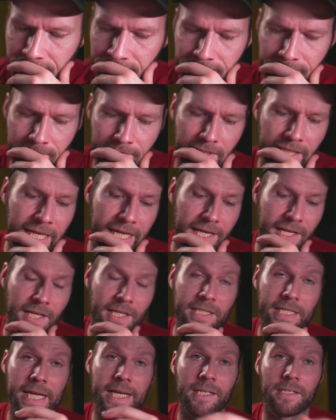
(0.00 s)
Yeah,
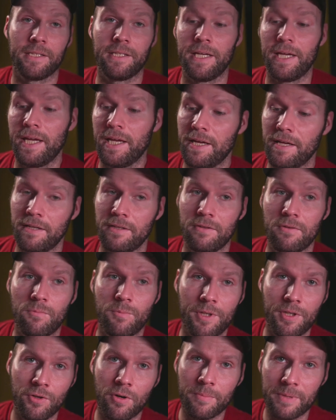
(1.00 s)
exactly. And
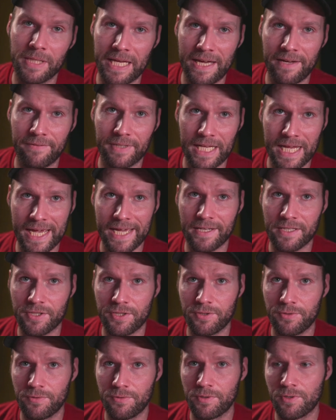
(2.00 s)
we normally have an
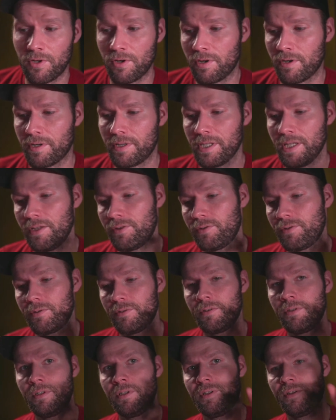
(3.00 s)
Axoon on
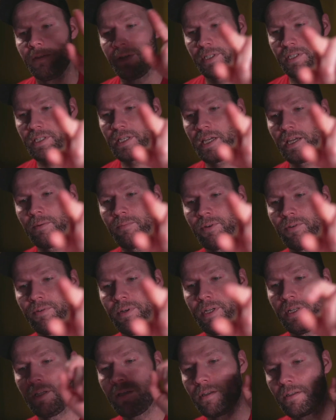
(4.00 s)
either this camera
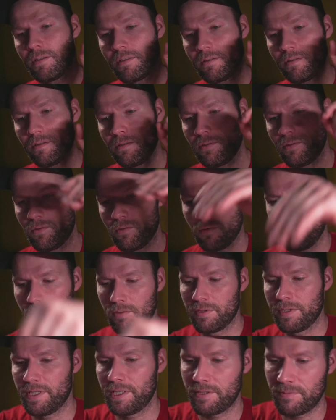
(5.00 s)
right here
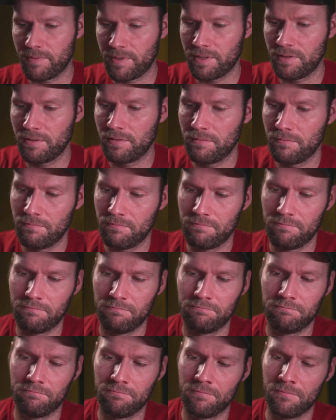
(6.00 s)
or this one.
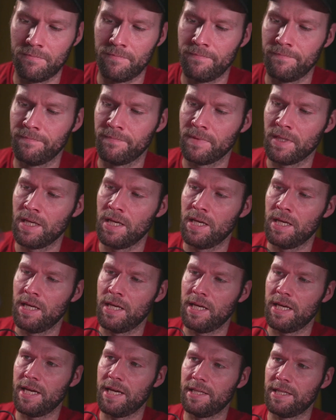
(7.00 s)

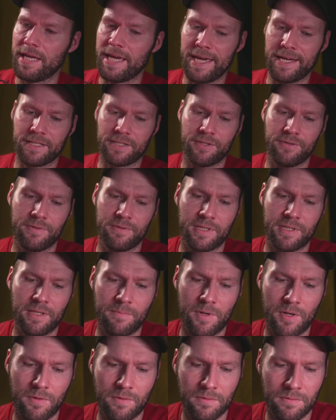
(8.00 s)
And the Axoon
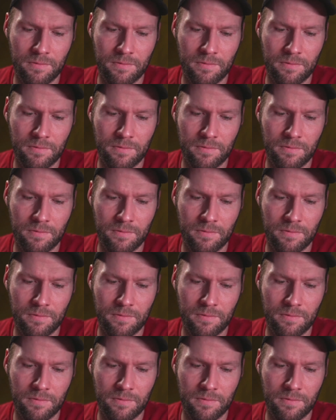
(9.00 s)
CMO